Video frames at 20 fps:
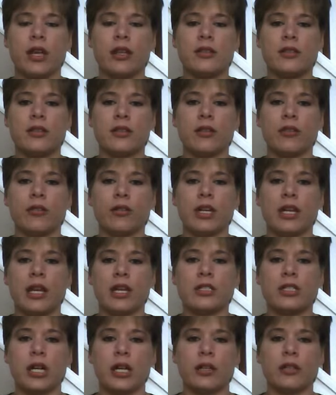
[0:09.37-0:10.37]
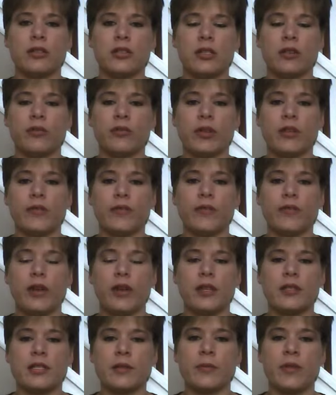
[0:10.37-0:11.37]
It's the 30-day challenge
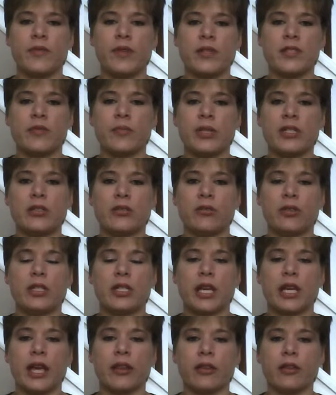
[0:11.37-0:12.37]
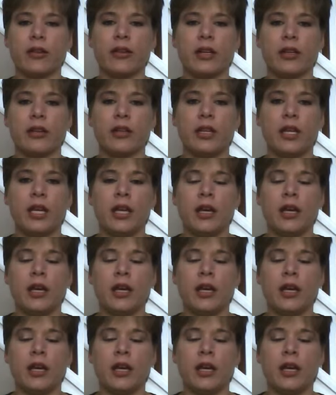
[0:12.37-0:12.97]
that some of us have been doing together, and